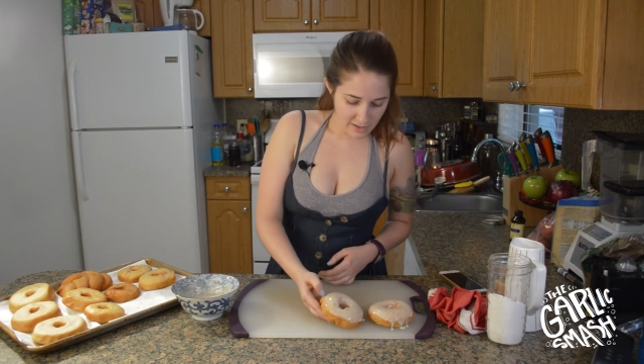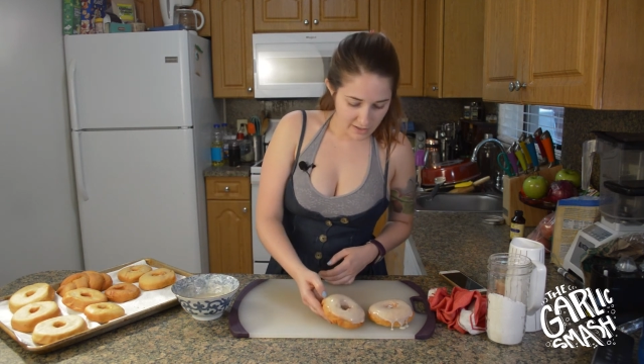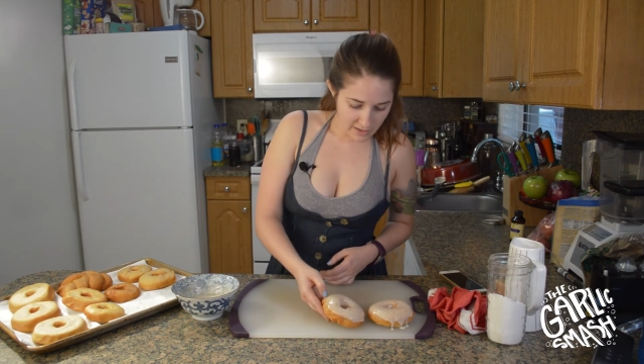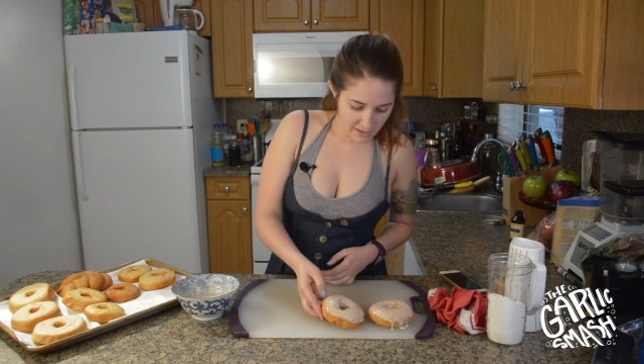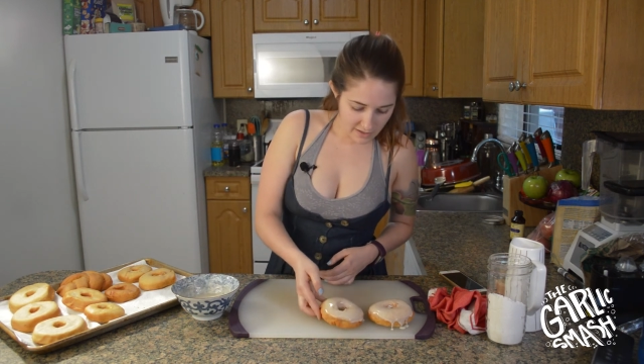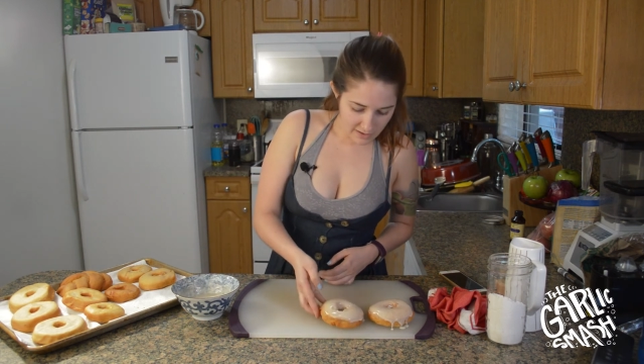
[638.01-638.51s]

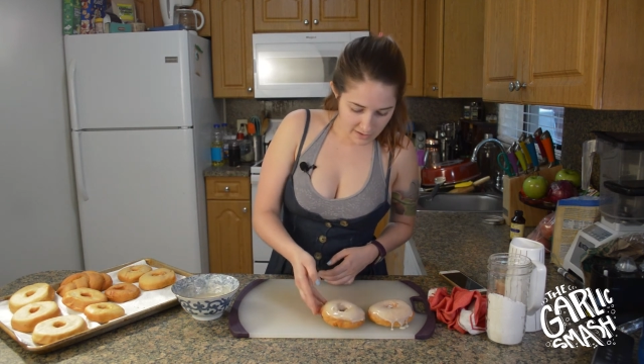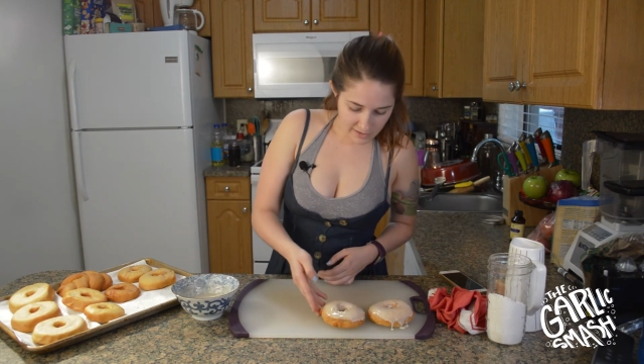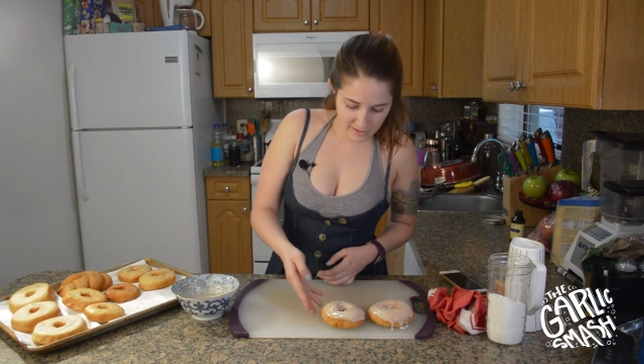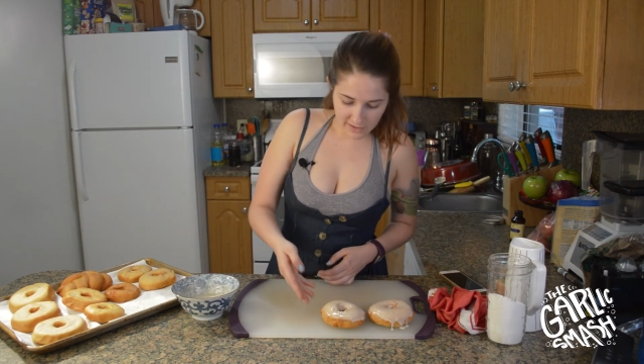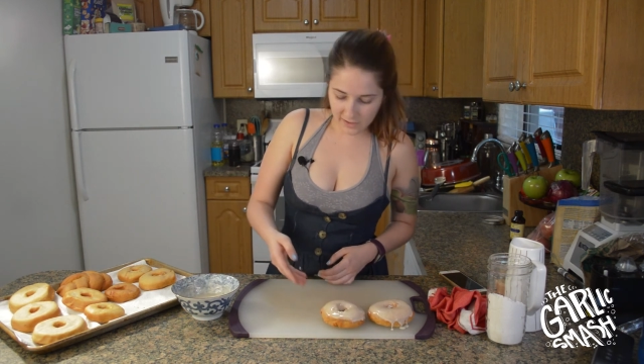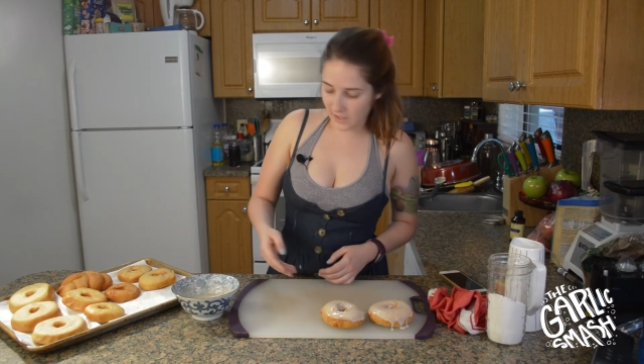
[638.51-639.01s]
in this
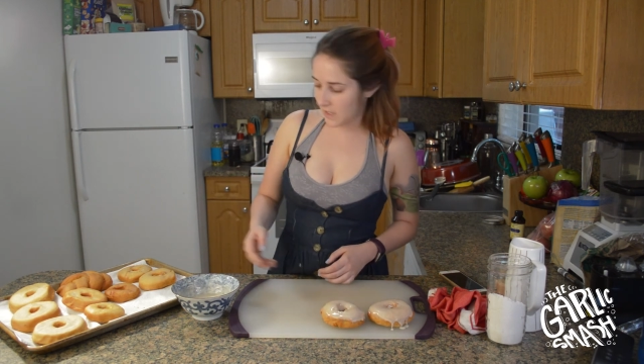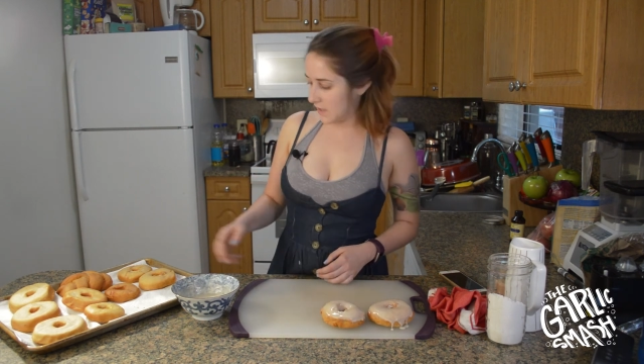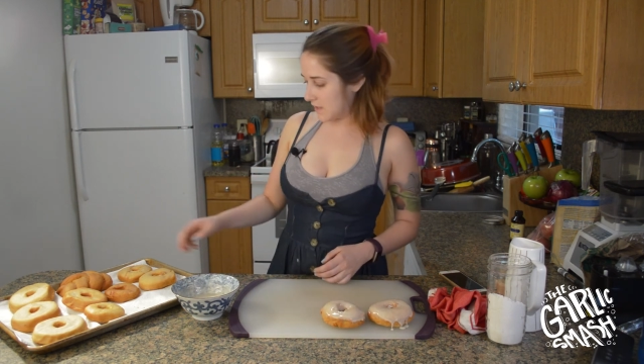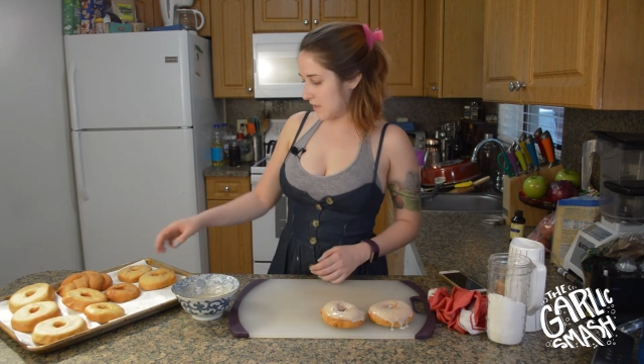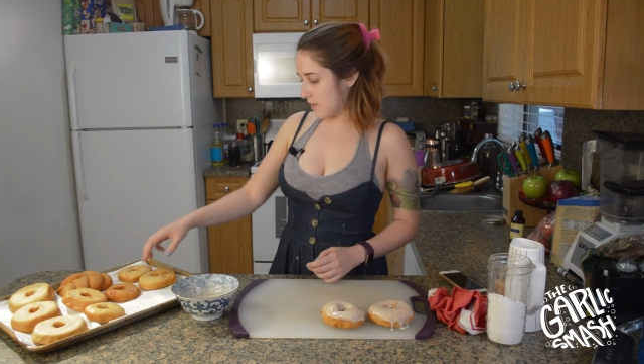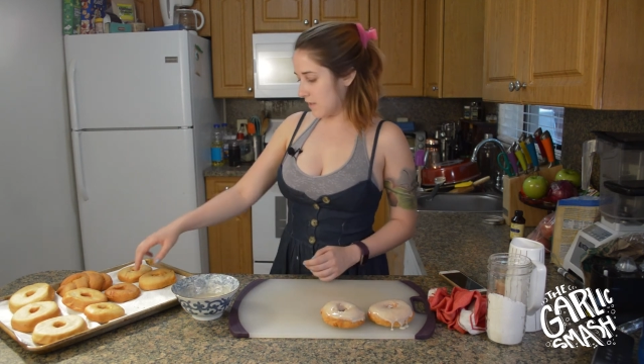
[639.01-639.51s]

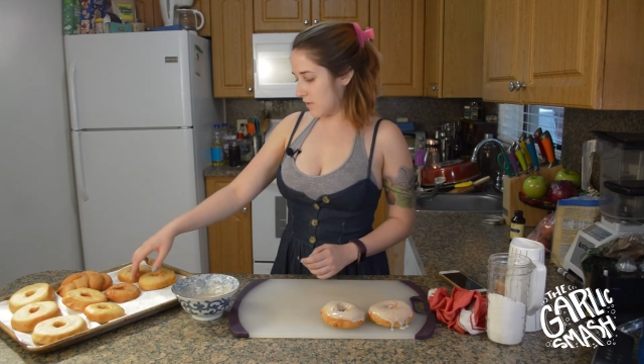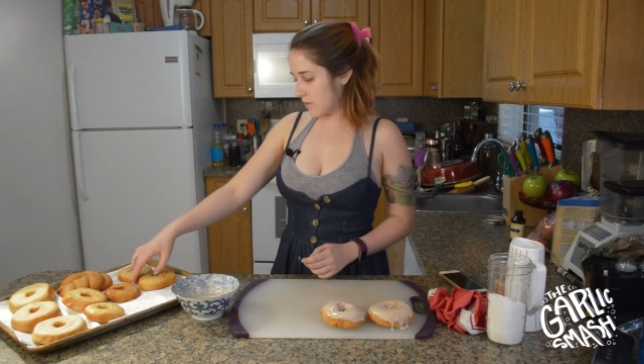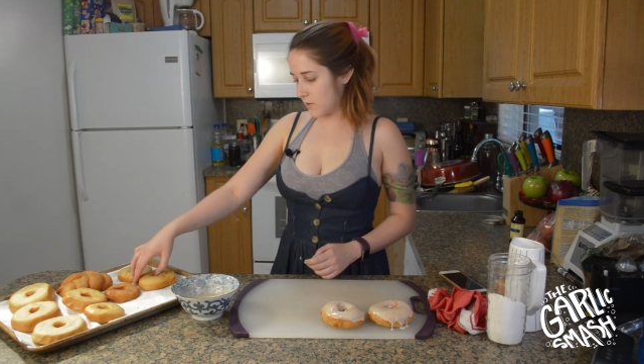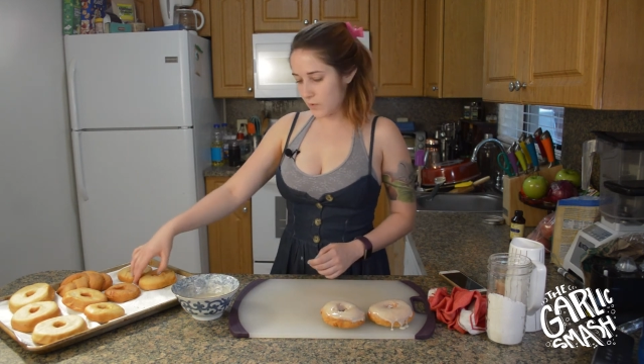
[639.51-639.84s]
glaze and it looks